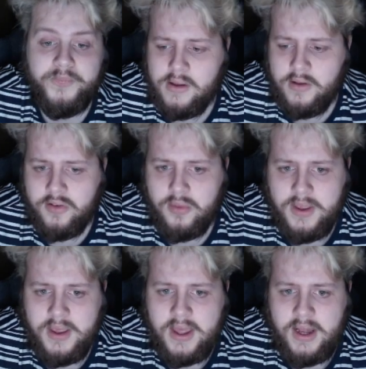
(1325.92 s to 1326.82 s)
So we
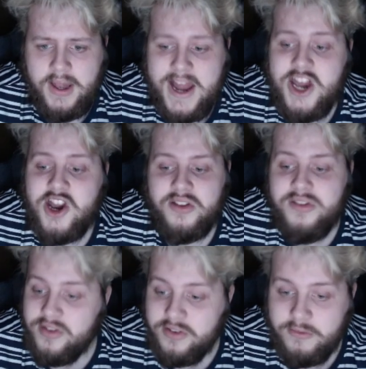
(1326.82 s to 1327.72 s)
can get
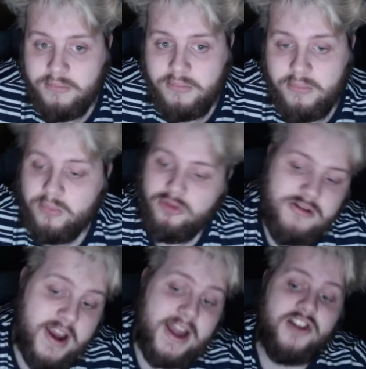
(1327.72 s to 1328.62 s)
legends,
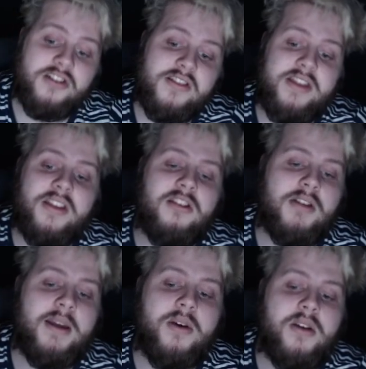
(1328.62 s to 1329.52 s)
create legends in the
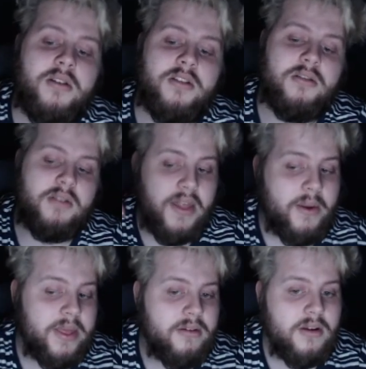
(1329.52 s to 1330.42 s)
career mode, and they'll
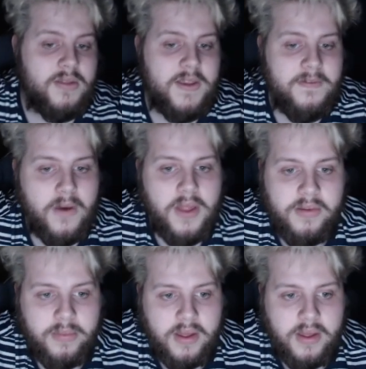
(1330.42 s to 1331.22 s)
get their own tifo. That's